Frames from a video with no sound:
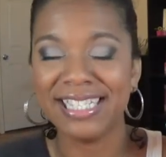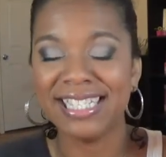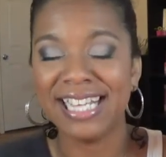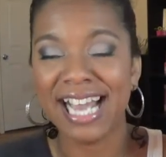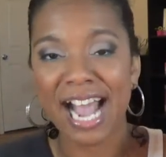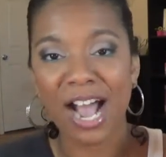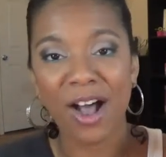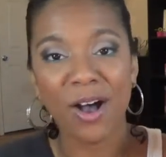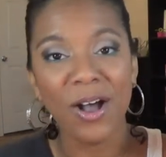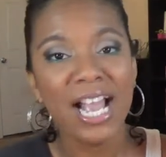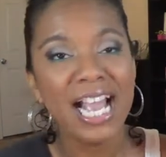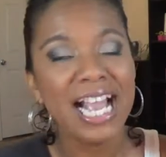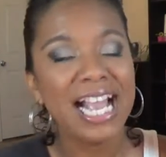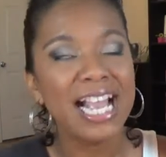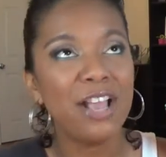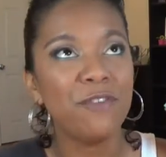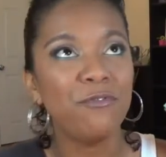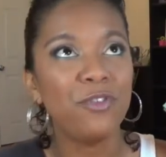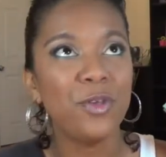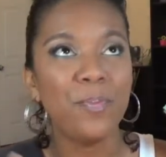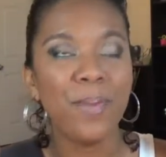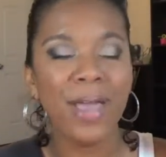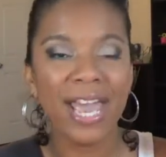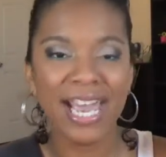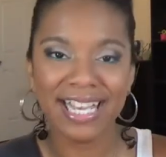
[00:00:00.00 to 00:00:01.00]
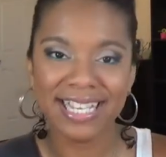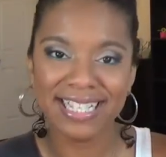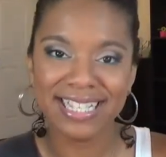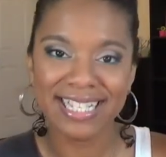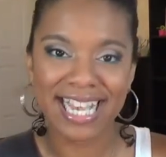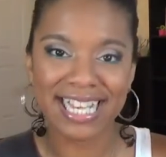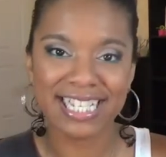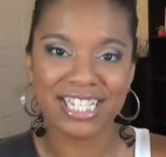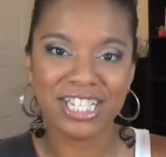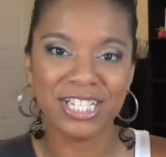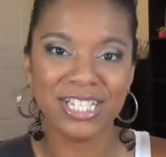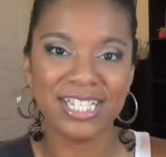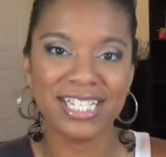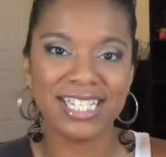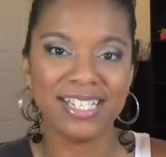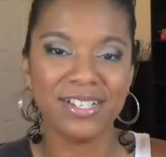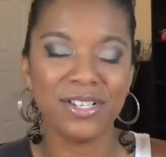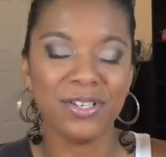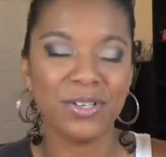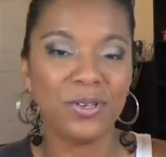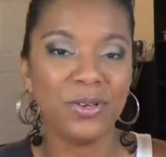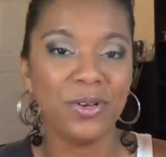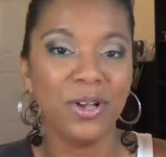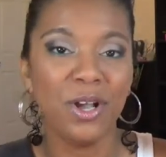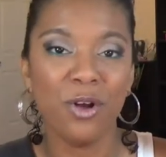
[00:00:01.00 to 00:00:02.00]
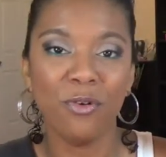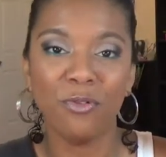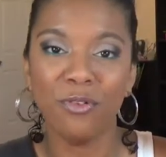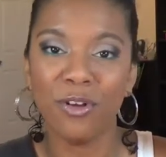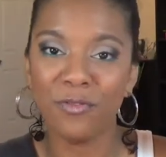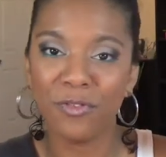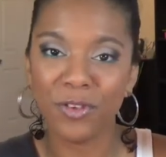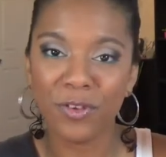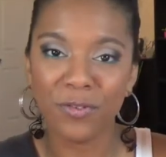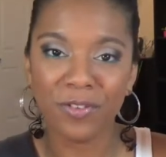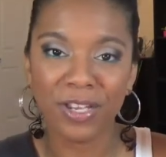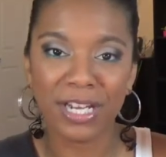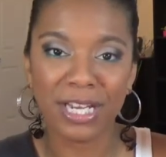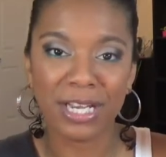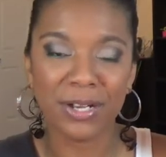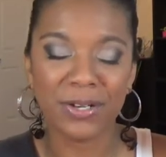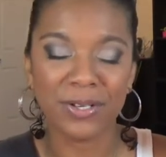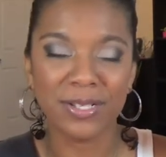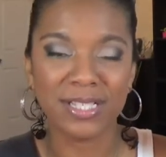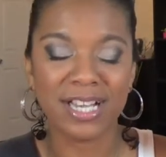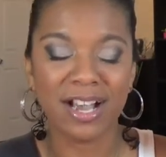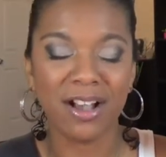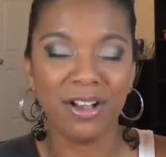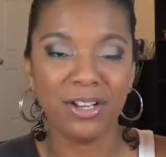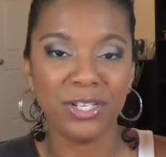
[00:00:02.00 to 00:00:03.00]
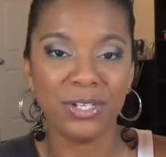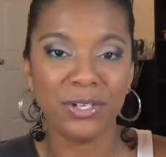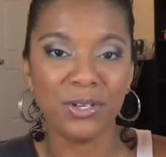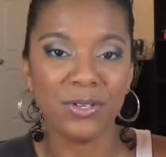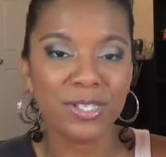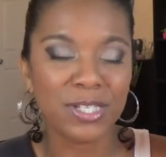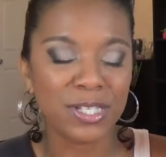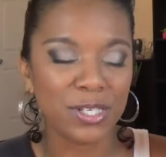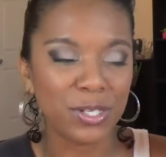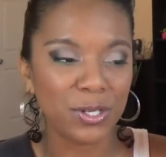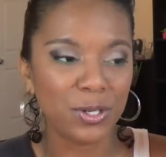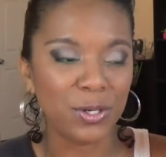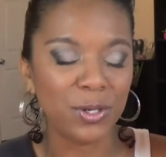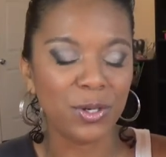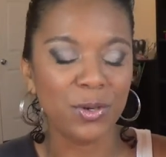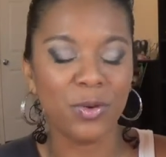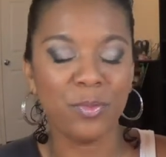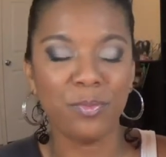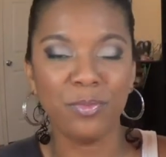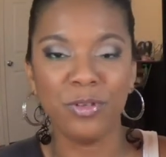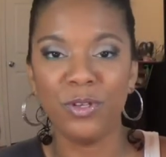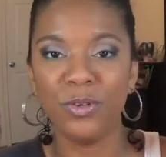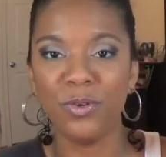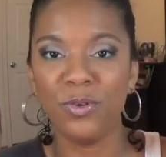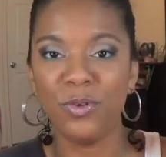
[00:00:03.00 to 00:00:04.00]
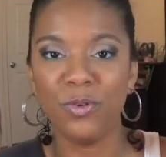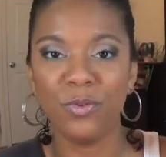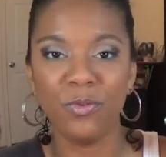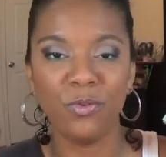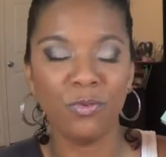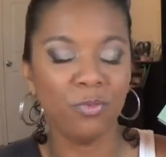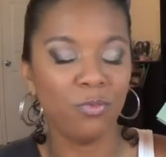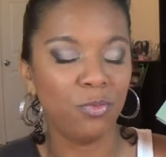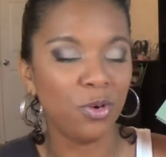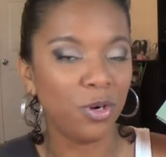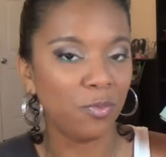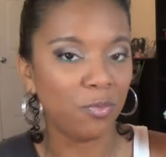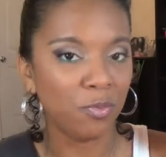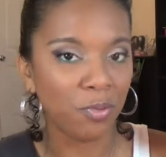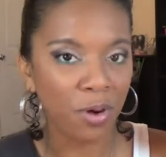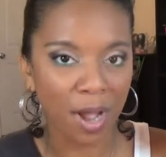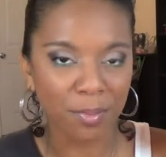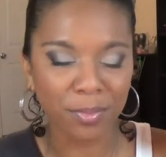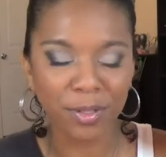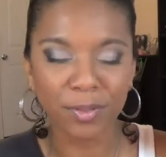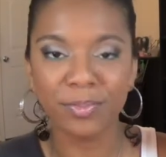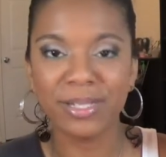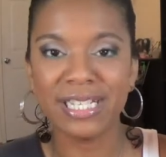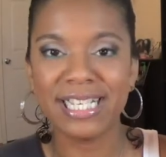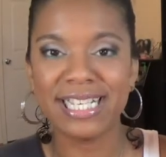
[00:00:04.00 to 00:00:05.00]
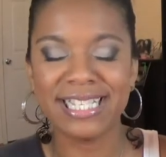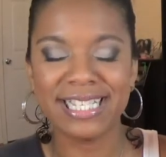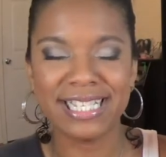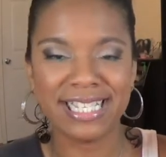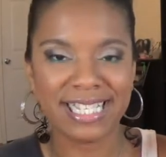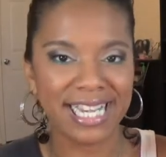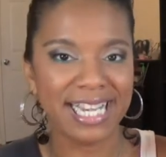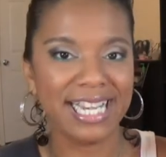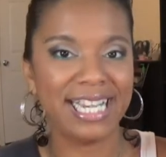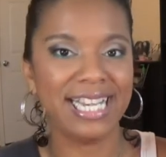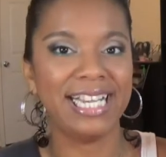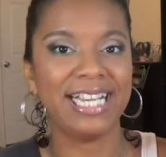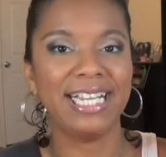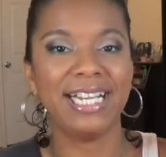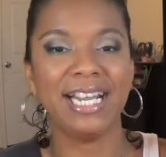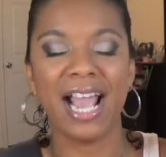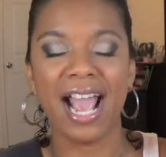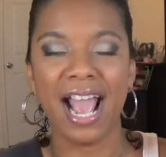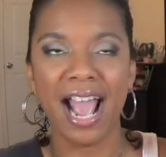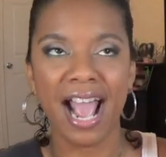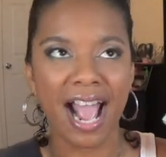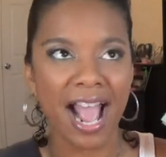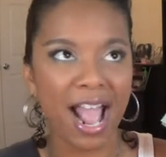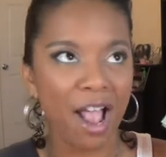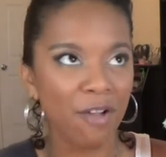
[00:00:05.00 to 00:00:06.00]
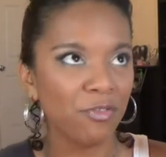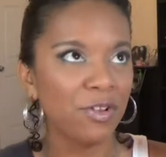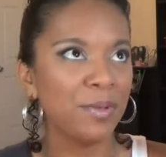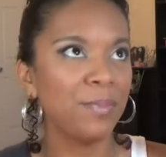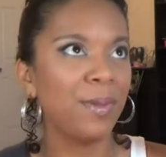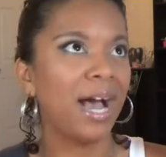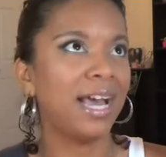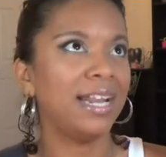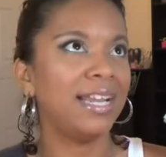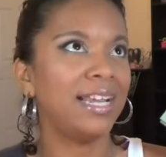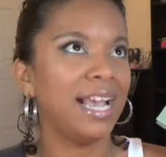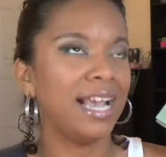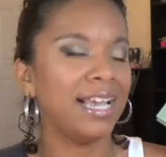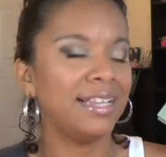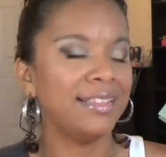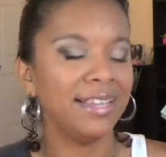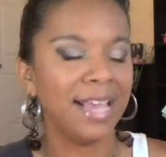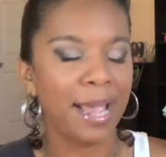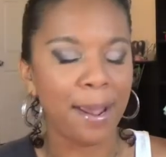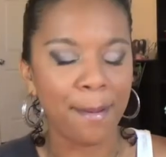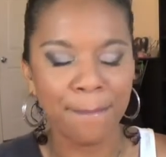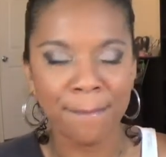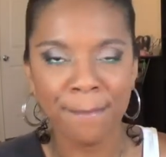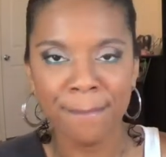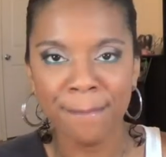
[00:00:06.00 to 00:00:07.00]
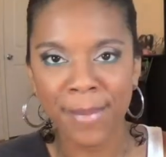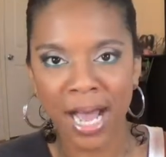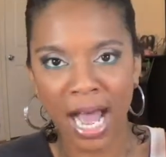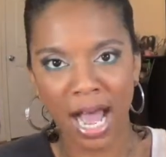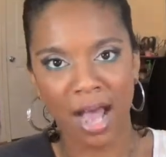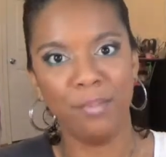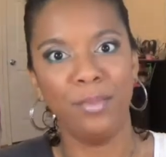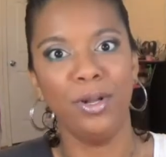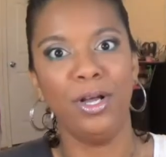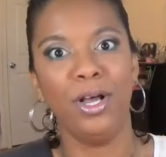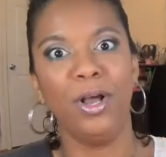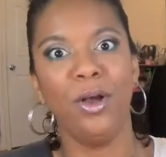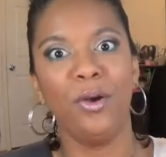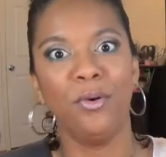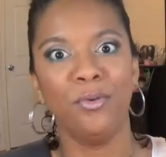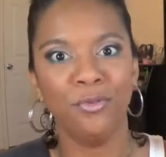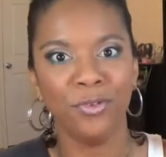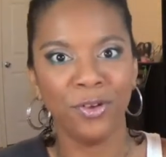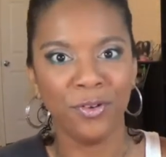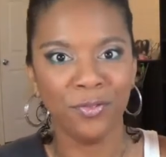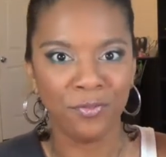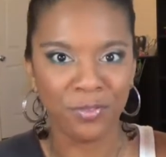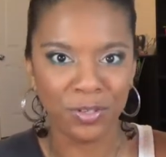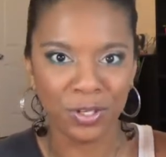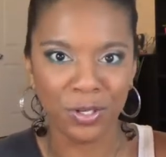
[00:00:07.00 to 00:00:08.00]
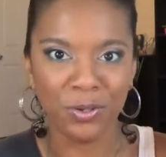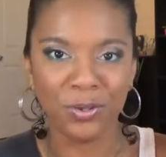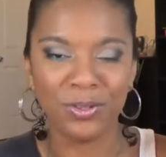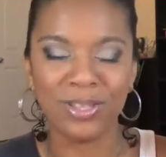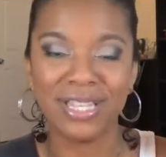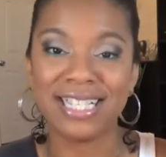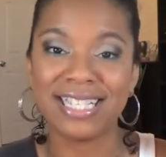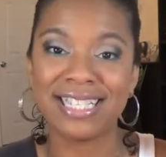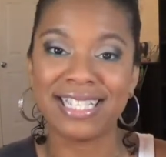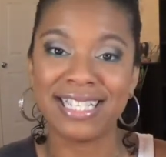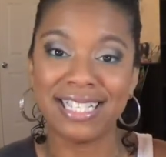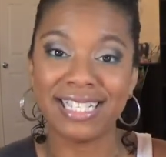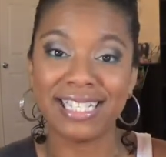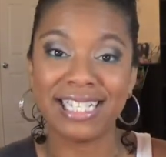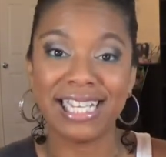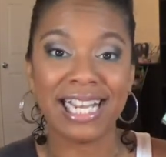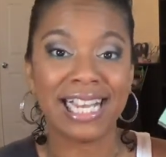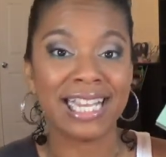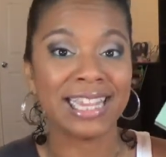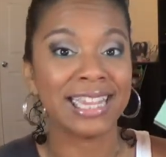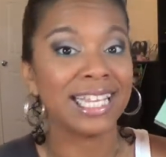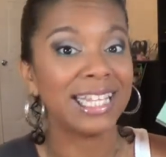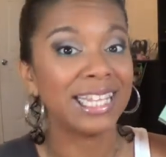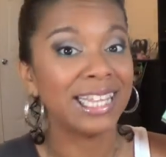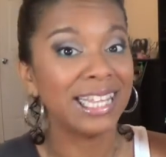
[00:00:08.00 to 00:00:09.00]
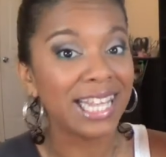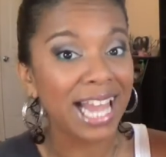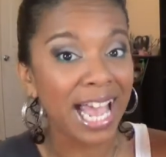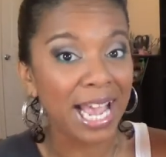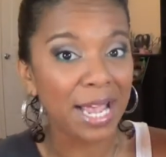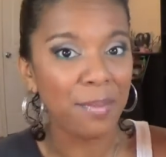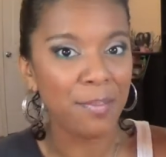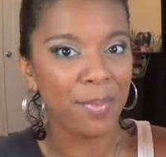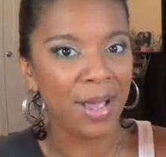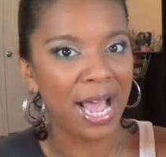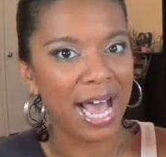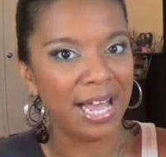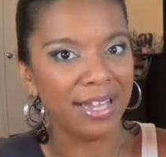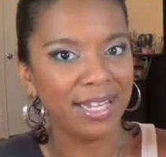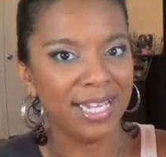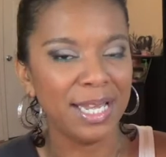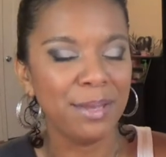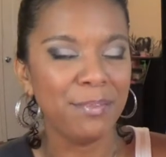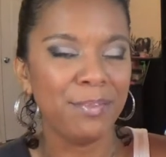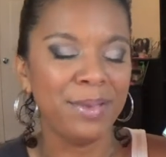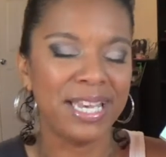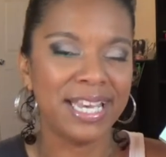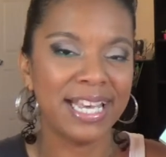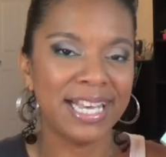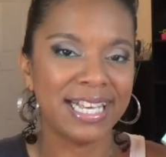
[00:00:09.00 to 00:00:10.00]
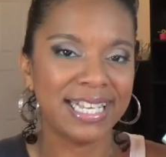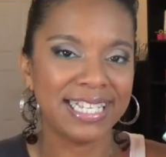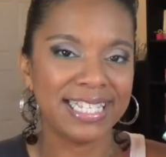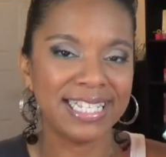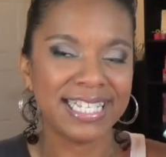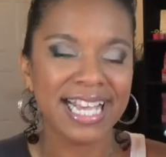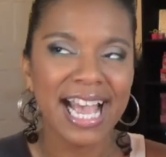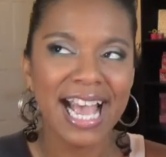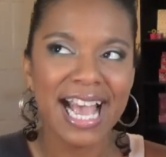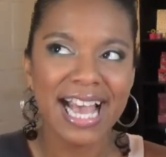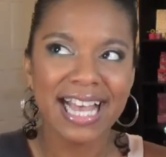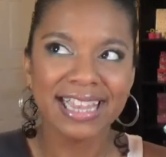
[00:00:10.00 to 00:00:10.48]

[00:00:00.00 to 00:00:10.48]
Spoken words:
Now, if you pay attention to review videos on YouTube, you would have probably seen everybody and their mama reviewed the Stila in the Light palette, because